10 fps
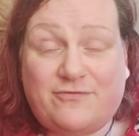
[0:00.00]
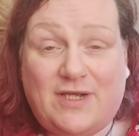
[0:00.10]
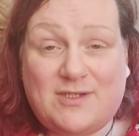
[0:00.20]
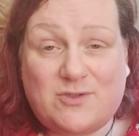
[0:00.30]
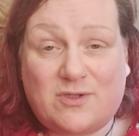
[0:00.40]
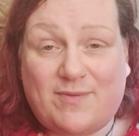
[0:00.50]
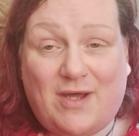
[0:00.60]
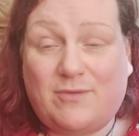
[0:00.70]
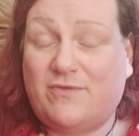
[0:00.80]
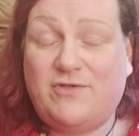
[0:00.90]
freely talk
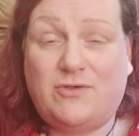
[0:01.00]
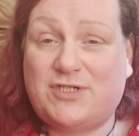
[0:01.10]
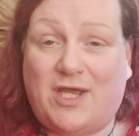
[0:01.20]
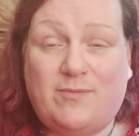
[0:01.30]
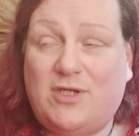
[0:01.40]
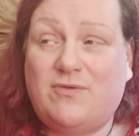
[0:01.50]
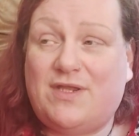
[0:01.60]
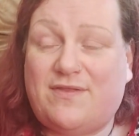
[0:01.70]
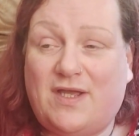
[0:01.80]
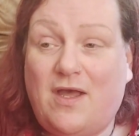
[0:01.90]
about it with no shame, no
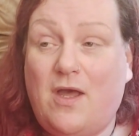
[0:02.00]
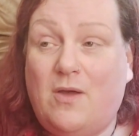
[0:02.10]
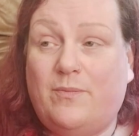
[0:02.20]
nothing,